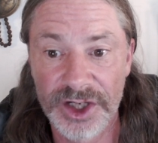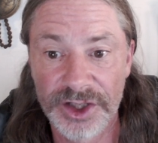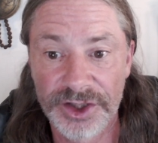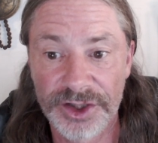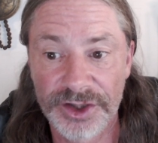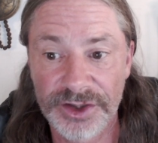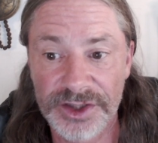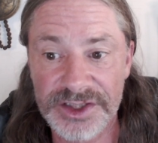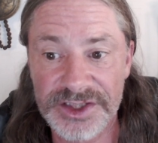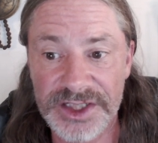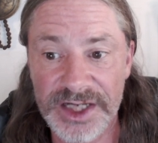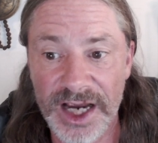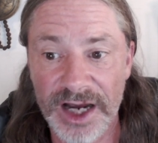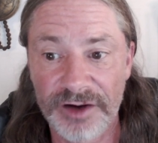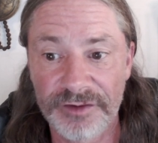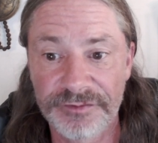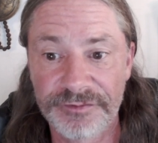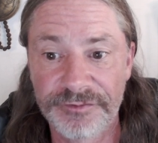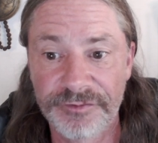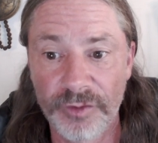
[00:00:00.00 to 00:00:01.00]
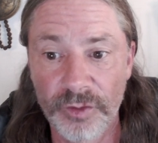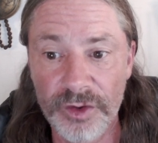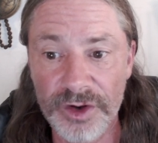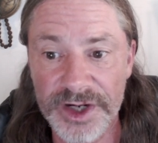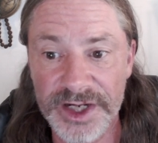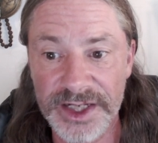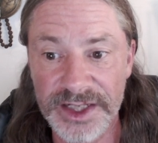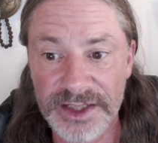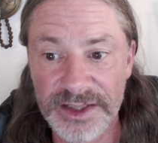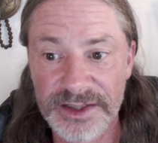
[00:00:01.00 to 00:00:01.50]
you're going to see how
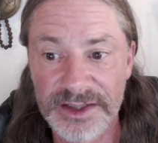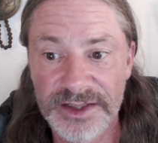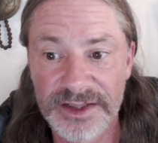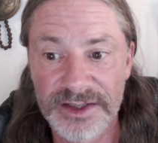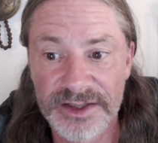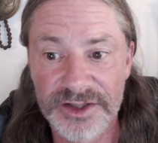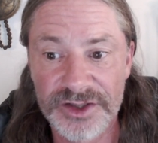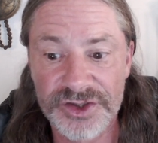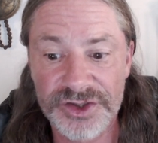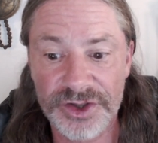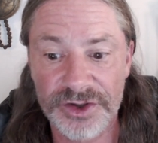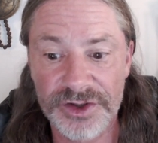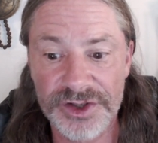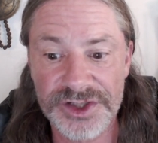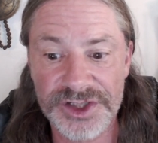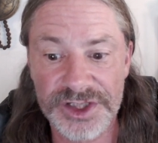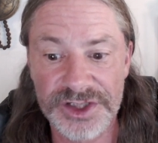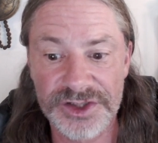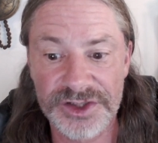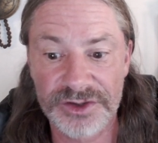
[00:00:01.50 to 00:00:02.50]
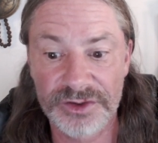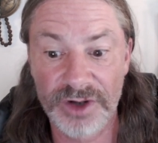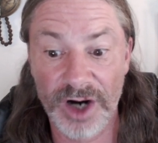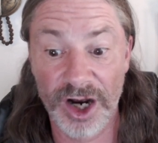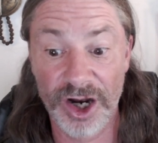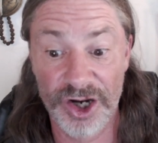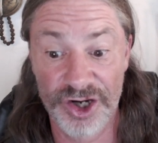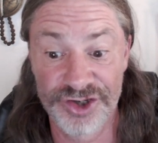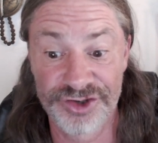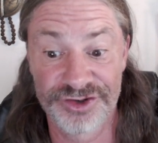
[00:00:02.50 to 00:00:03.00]
forty turns into
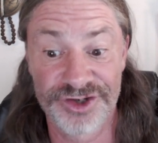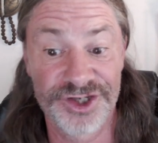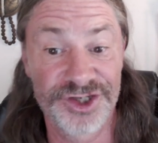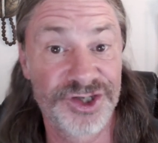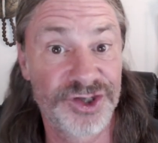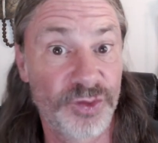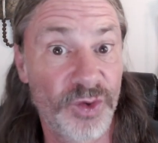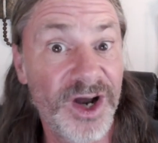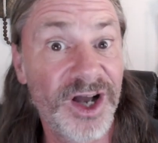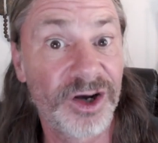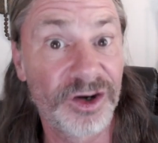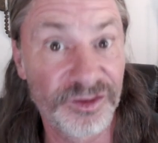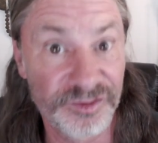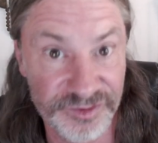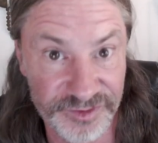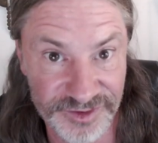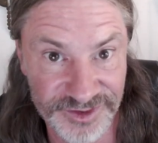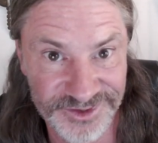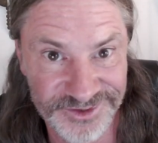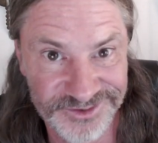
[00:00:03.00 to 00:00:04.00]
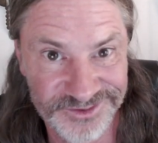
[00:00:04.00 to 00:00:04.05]
one hundred twelve